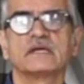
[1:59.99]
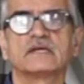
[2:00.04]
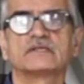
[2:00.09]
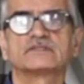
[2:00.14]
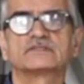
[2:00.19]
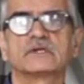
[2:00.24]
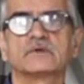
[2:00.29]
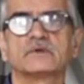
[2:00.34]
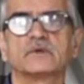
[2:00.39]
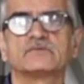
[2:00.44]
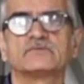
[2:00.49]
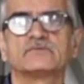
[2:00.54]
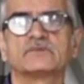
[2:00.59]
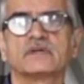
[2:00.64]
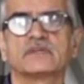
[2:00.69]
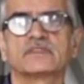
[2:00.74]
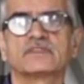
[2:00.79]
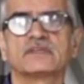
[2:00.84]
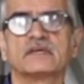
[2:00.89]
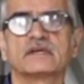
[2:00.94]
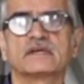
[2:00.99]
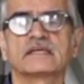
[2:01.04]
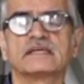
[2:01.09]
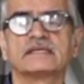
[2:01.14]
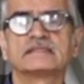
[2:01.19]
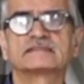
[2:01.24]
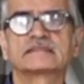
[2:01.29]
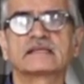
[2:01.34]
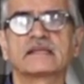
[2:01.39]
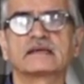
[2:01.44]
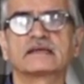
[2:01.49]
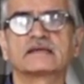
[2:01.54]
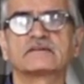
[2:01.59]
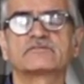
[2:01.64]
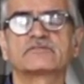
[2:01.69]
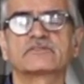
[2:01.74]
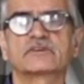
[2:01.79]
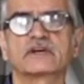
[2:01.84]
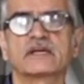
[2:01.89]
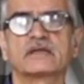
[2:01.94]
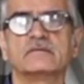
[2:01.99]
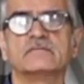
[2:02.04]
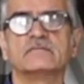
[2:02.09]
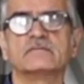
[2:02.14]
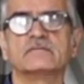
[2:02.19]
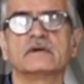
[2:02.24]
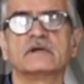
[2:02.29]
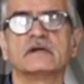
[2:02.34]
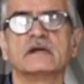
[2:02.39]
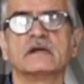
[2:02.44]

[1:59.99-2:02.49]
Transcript: So theory is like a frame